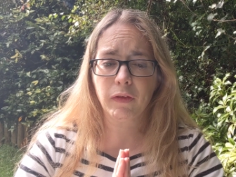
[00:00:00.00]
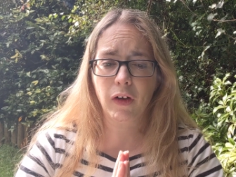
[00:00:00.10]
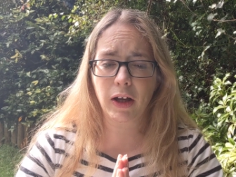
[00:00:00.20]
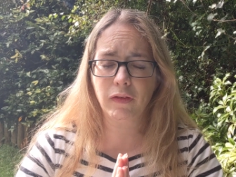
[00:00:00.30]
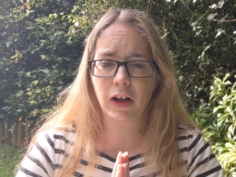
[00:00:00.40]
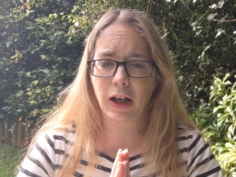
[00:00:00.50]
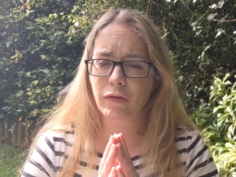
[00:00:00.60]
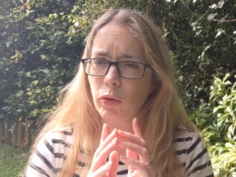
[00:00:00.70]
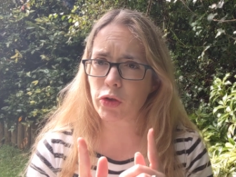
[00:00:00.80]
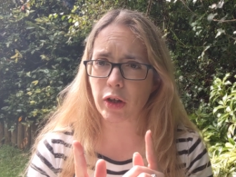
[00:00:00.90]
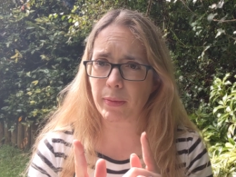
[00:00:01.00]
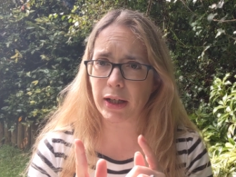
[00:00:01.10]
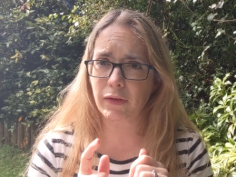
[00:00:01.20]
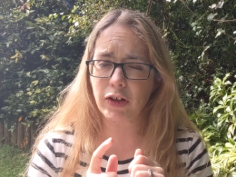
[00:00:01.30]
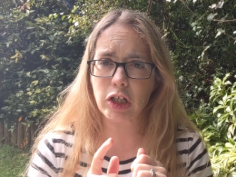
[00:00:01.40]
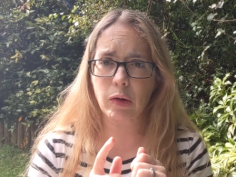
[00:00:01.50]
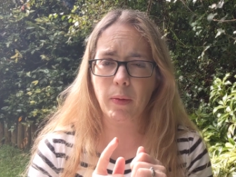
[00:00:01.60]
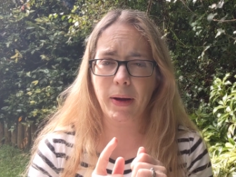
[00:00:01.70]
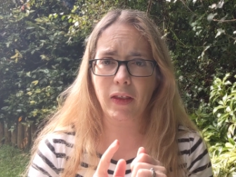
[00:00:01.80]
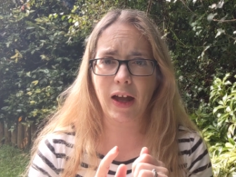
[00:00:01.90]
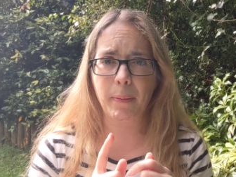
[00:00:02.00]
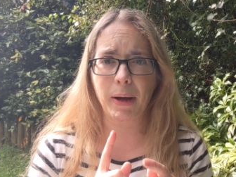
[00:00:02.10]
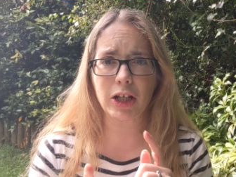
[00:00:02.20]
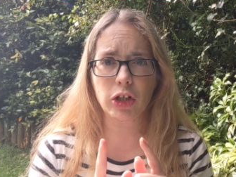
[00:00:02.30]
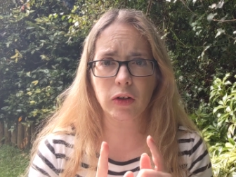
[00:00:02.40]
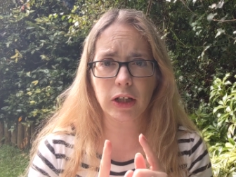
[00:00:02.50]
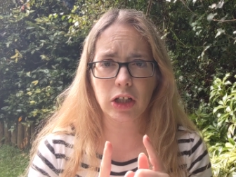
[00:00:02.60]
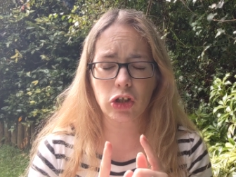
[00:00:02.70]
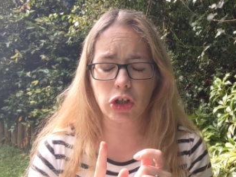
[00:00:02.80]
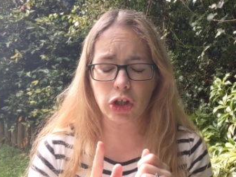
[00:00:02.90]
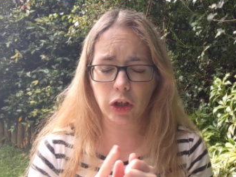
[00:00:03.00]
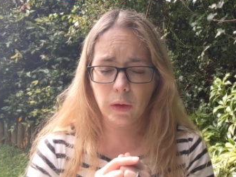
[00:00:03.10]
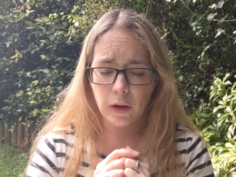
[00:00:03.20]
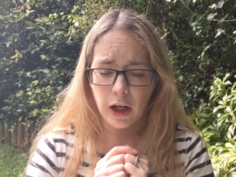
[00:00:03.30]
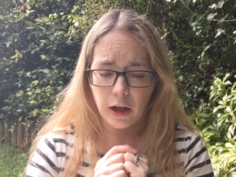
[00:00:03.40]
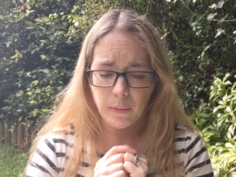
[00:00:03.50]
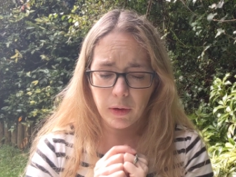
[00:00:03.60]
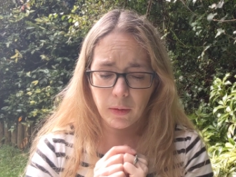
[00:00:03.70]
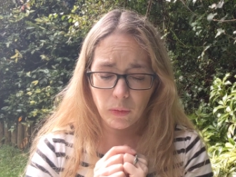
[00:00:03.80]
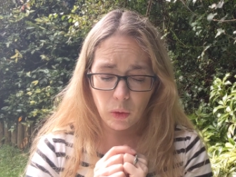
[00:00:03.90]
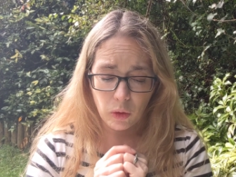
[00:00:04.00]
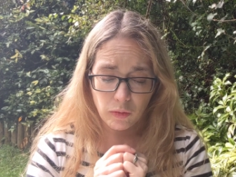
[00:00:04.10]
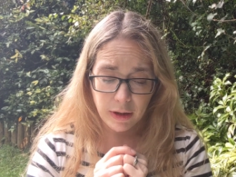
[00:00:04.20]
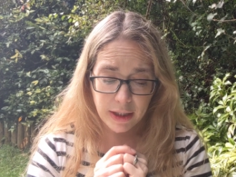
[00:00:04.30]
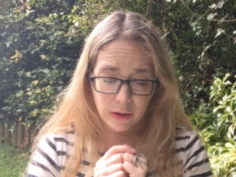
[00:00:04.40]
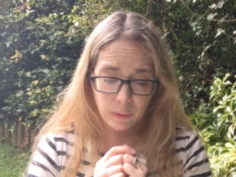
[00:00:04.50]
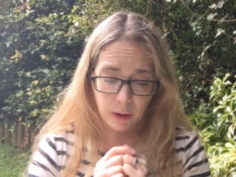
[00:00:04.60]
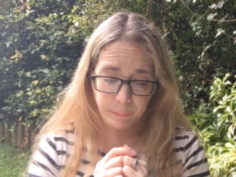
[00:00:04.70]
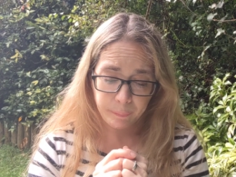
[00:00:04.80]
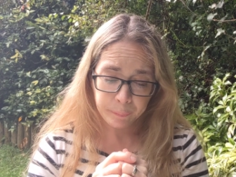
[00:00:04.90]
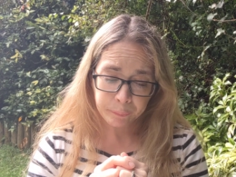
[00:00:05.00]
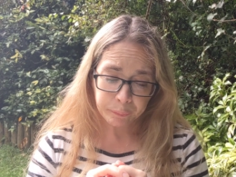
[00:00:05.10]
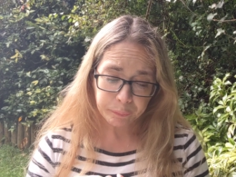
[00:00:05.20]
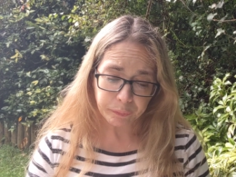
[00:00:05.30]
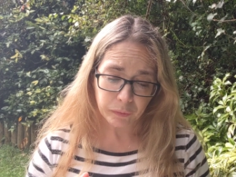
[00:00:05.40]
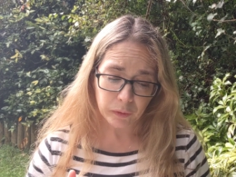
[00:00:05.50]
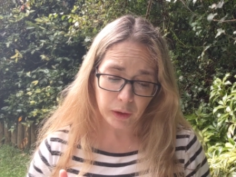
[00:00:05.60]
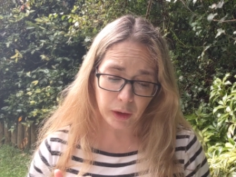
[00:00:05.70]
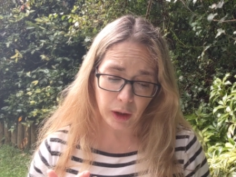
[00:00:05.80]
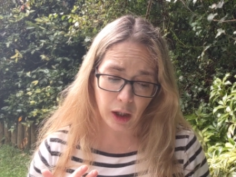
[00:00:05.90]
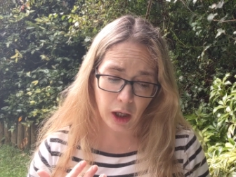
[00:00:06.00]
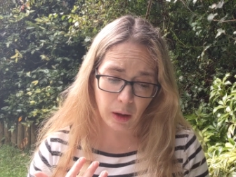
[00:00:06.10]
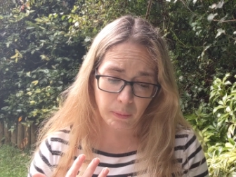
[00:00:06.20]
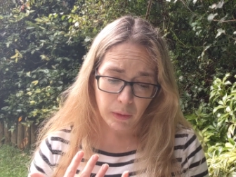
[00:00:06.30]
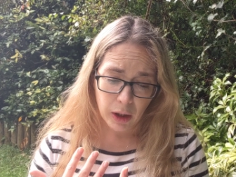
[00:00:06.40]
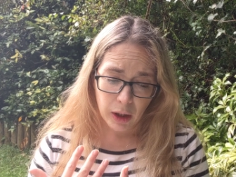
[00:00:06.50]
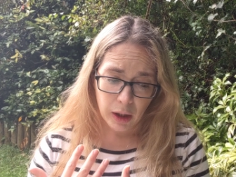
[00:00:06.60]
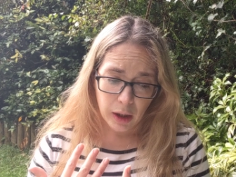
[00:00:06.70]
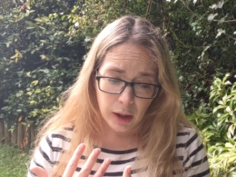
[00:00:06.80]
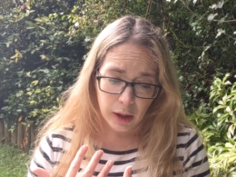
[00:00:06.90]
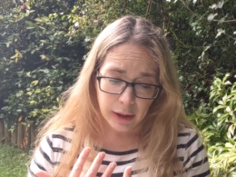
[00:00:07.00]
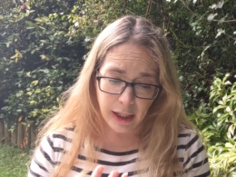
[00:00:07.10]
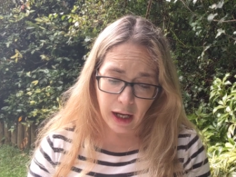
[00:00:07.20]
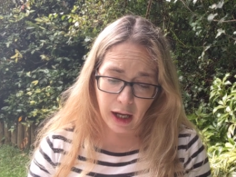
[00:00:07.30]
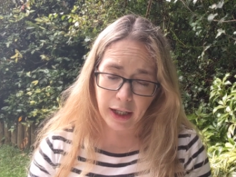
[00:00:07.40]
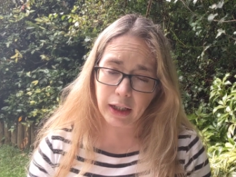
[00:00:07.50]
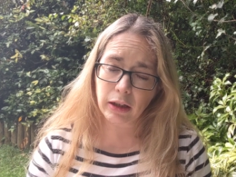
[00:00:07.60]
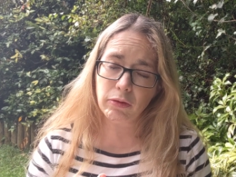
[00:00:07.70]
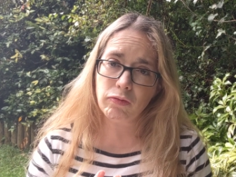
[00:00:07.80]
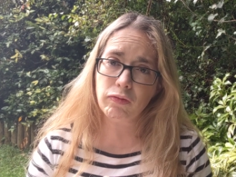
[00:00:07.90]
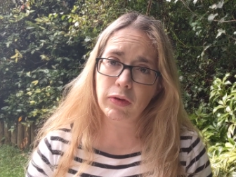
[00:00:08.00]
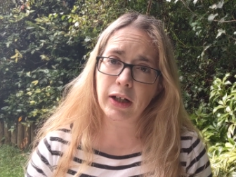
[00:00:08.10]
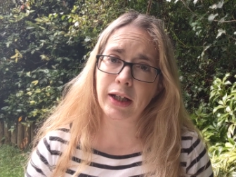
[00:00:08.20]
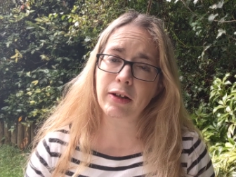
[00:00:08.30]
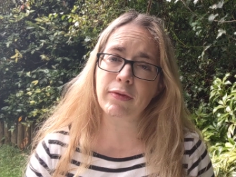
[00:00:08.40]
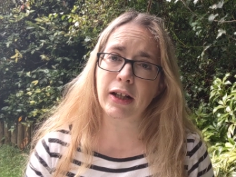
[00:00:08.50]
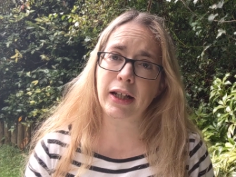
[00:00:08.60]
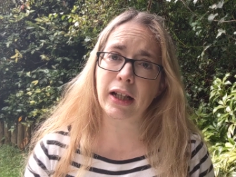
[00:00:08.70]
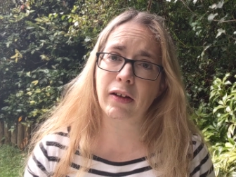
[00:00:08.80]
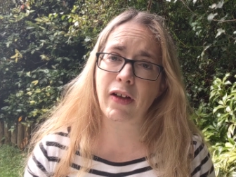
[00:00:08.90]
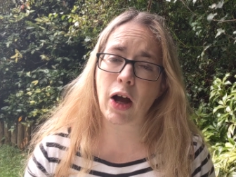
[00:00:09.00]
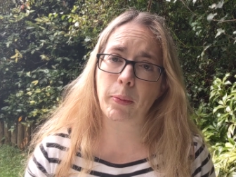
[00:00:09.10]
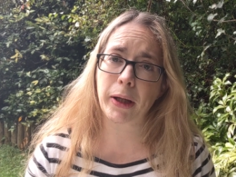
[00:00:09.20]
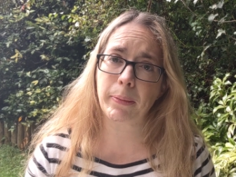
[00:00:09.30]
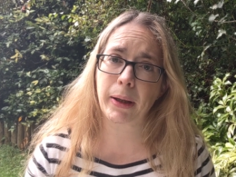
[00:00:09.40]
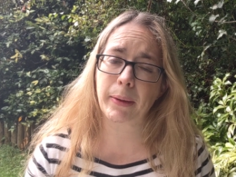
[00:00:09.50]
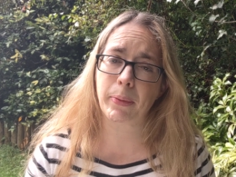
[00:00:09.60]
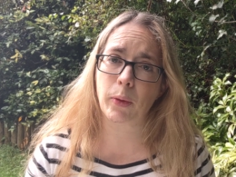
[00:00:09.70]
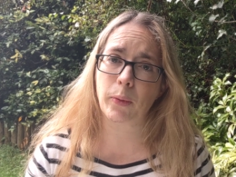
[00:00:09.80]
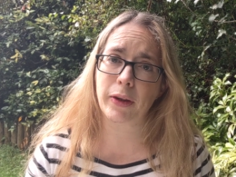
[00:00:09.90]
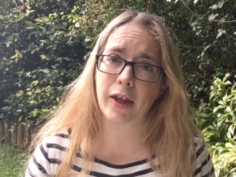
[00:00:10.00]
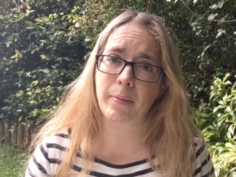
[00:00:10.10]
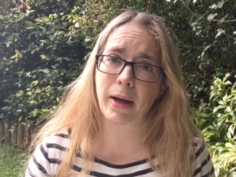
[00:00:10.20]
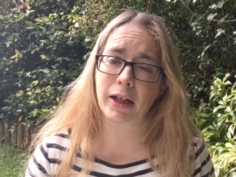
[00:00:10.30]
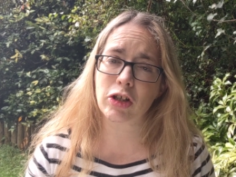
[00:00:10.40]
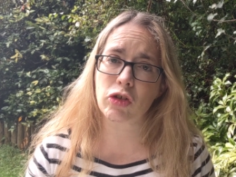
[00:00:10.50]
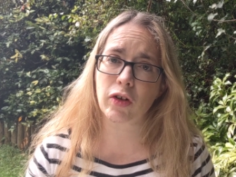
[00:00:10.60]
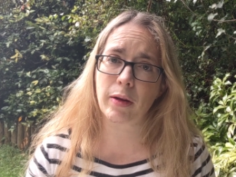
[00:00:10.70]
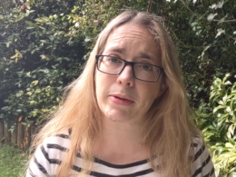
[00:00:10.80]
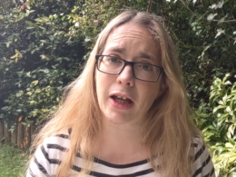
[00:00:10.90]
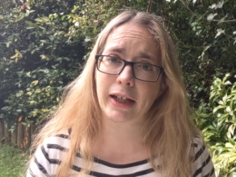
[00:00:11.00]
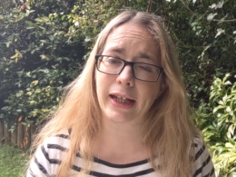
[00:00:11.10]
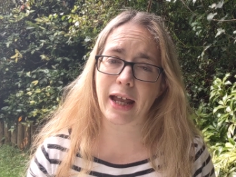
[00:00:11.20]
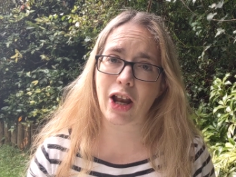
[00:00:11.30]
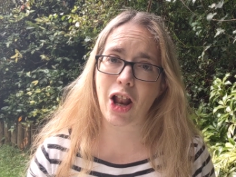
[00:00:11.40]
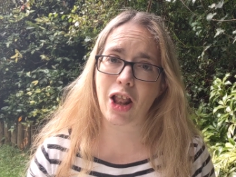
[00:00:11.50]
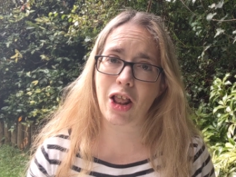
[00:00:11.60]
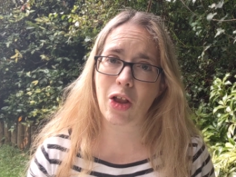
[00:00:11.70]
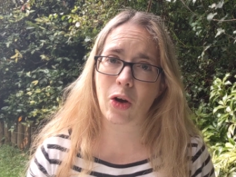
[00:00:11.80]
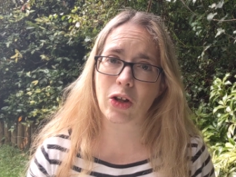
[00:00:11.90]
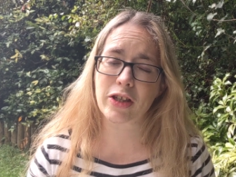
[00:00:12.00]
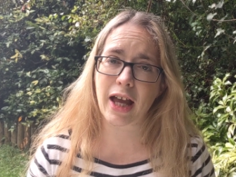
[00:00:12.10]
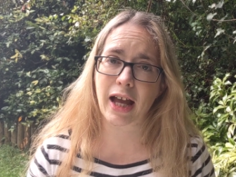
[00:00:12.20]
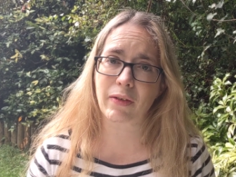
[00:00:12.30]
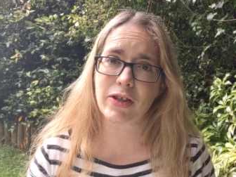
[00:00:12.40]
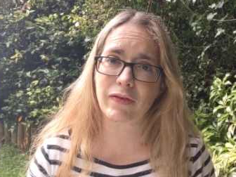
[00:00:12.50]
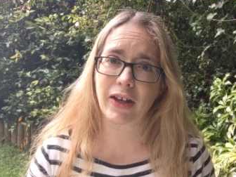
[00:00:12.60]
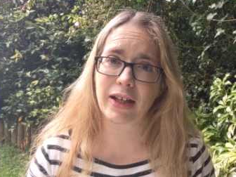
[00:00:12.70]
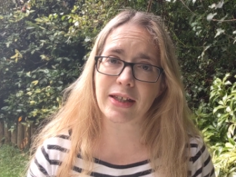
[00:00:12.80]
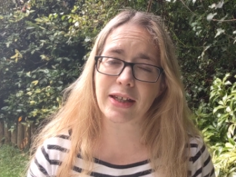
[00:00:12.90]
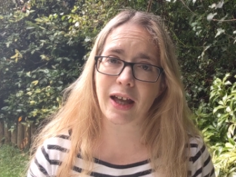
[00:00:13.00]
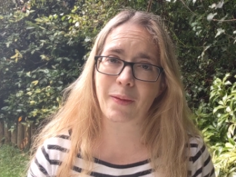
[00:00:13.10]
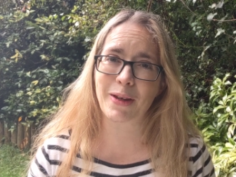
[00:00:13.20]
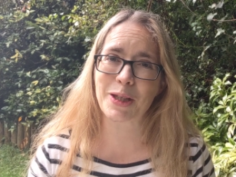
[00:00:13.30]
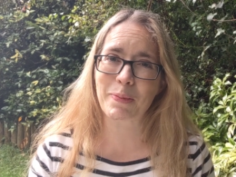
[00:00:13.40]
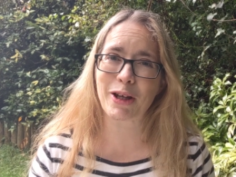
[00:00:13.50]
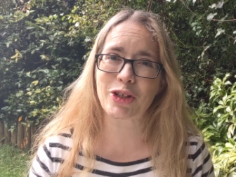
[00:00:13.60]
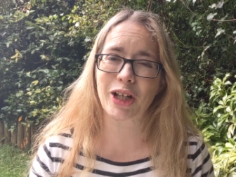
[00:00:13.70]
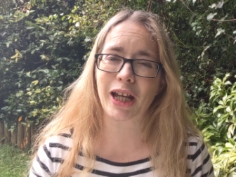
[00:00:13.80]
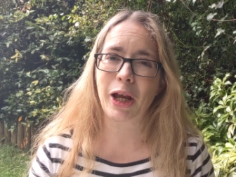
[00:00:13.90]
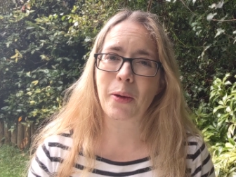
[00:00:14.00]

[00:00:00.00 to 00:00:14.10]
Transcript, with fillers: Fiverr. I've also made a video about that, but I do need to do um, a more recent one. Um, yeah, I really, really love helping people with their manuscripts. I get a lot out of it, um, especially